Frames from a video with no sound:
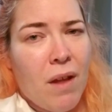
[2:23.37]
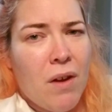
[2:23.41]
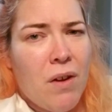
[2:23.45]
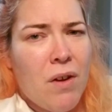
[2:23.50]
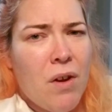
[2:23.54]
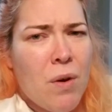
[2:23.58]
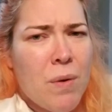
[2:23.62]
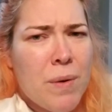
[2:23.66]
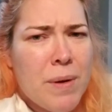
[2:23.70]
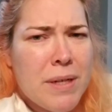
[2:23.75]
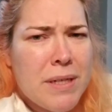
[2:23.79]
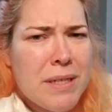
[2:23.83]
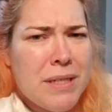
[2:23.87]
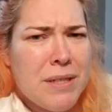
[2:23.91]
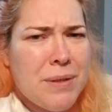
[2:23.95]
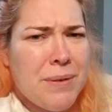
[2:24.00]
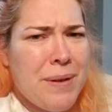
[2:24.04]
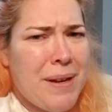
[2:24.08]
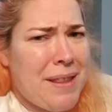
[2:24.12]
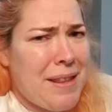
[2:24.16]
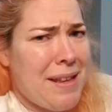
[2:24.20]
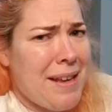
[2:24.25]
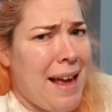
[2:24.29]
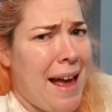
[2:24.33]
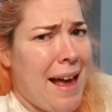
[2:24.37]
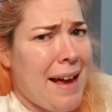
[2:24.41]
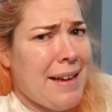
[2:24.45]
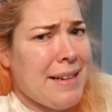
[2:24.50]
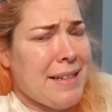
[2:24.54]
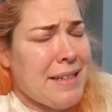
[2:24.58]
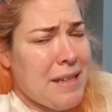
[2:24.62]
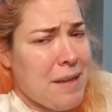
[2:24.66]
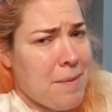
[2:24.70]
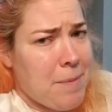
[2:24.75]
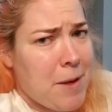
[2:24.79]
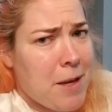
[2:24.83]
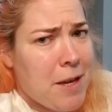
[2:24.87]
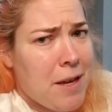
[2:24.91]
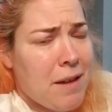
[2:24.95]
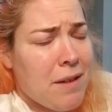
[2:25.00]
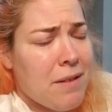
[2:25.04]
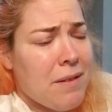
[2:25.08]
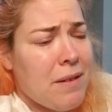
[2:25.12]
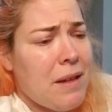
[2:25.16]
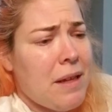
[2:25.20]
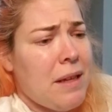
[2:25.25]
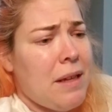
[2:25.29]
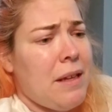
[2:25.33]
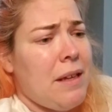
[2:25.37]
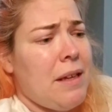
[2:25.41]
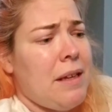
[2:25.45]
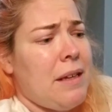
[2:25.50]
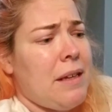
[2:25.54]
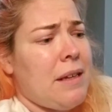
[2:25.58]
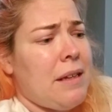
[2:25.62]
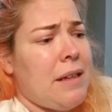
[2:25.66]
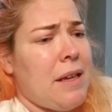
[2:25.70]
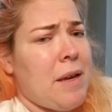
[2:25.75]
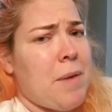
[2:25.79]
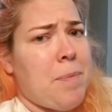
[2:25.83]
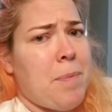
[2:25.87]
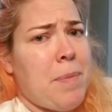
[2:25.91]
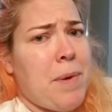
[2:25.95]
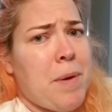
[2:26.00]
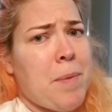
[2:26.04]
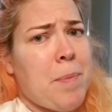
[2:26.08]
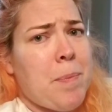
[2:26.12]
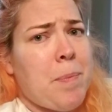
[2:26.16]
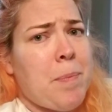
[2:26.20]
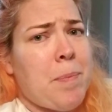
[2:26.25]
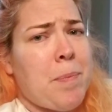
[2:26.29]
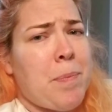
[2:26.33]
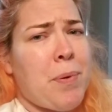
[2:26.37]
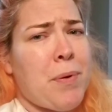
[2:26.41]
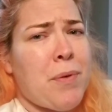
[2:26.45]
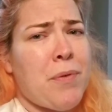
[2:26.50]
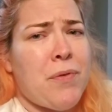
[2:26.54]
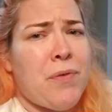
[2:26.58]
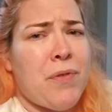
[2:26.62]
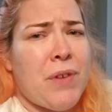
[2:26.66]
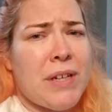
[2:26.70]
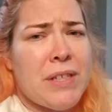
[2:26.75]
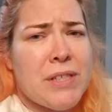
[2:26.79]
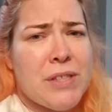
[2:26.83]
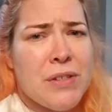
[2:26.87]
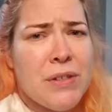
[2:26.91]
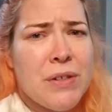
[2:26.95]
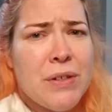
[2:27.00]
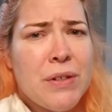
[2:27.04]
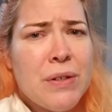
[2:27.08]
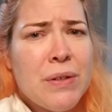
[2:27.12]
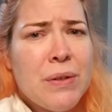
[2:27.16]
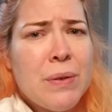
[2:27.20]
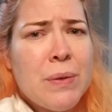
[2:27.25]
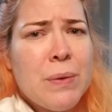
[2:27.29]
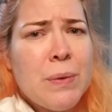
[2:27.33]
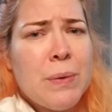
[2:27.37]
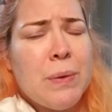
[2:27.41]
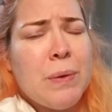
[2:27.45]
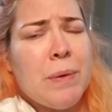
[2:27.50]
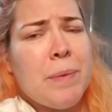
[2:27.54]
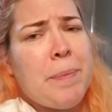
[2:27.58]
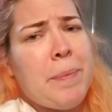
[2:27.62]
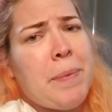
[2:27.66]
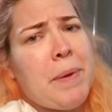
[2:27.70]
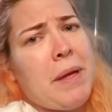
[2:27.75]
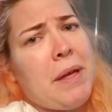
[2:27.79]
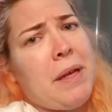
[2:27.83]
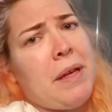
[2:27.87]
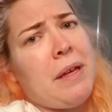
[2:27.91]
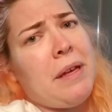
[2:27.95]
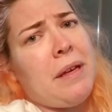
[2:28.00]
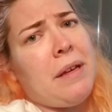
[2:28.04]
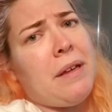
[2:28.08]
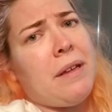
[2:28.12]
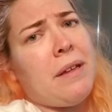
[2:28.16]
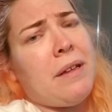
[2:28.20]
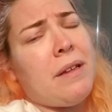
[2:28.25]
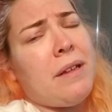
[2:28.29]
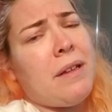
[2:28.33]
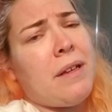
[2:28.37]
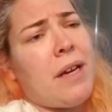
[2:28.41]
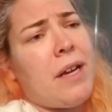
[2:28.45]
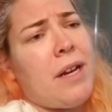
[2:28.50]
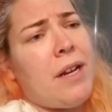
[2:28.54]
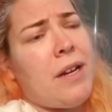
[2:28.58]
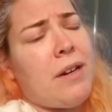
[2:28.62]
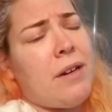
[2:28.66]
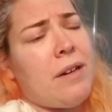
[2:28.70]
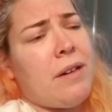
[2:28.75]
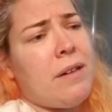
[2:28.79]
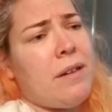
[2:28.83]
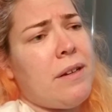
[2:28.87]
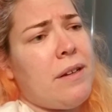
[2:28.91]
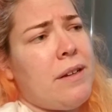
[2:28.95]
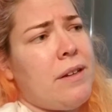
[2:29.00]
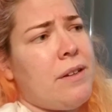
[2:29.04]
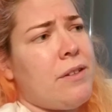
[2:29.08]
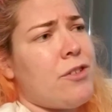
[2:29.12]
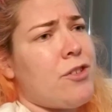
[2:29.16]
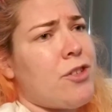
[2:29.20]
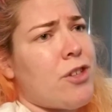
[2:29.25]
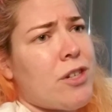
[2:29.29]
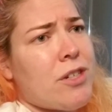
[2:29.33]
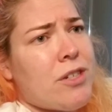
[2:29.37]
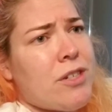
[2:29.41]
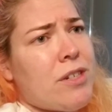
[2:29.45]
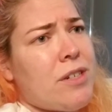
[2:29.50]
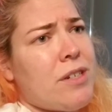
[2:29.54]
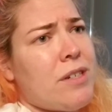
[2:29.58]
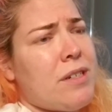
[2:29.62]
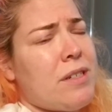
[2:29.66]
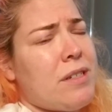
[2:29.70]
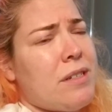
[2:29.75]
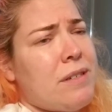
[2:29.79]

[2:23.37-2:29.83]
go into, I think, academia, like be a professor or be an instructor.